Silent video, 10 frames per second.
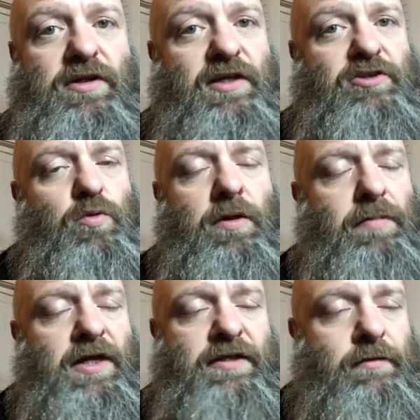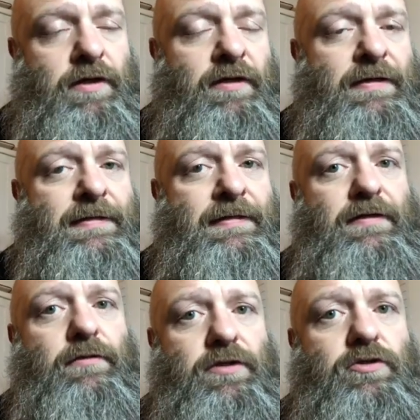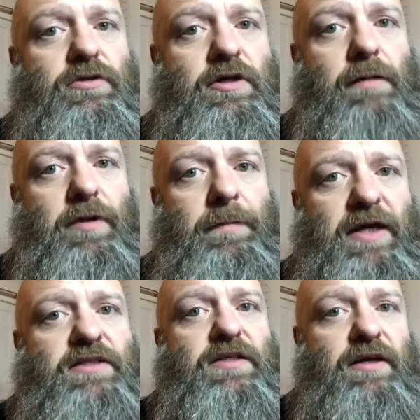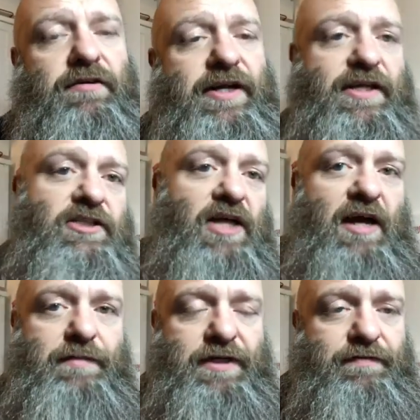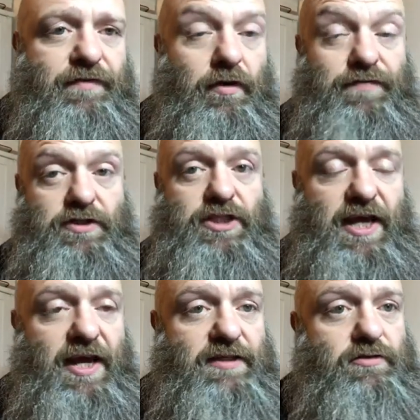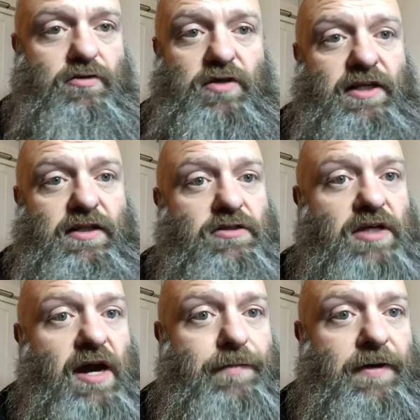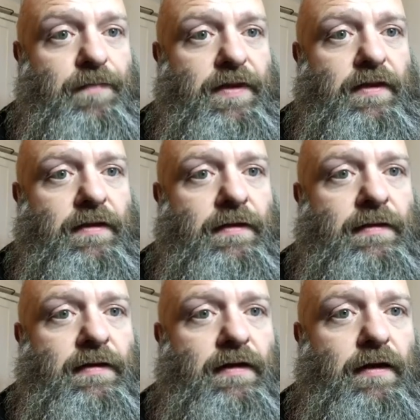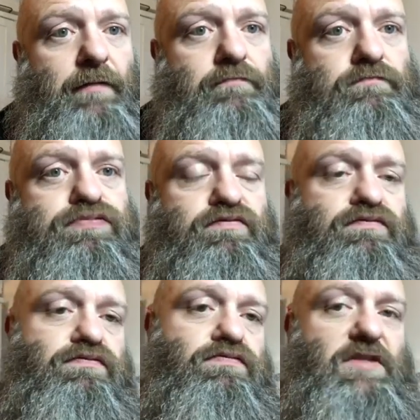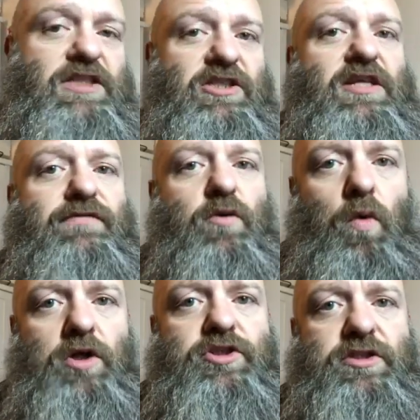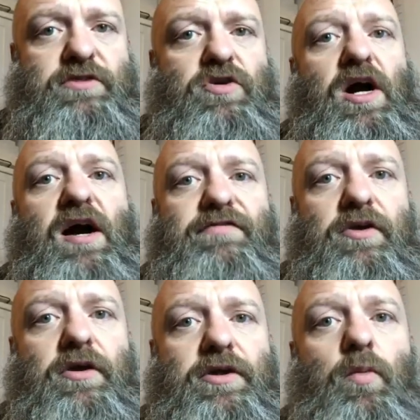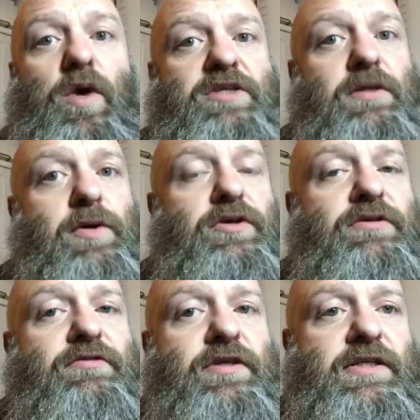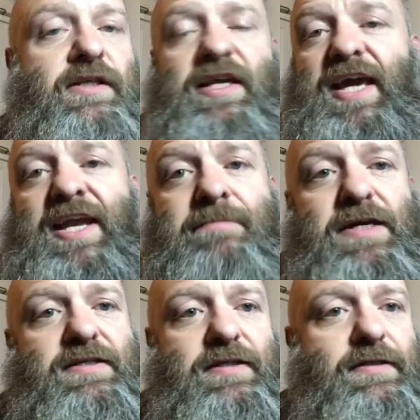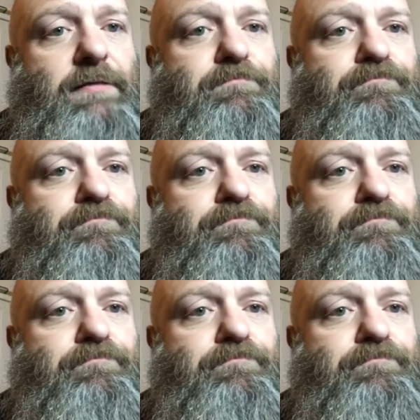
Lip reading: I swear blind, there were a couple of bikes there ready to jack me of the GS. So it does happen. You just have to watch. You've got to have your wits about you, really, like any big city.